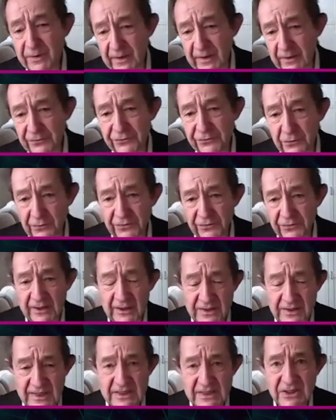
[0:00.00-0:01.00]
that our students are
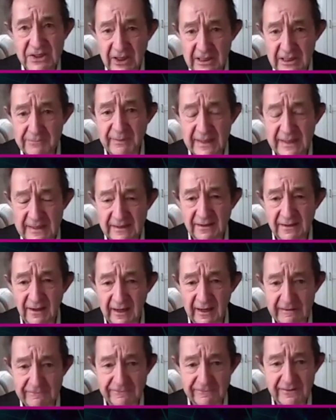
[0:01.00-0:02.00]
going to need to cope in
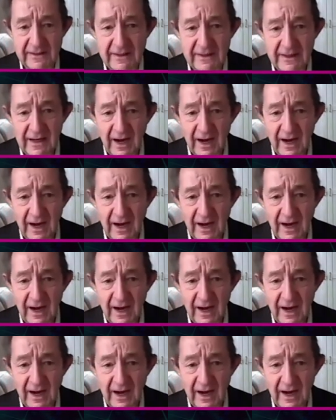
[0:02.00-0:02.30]
life.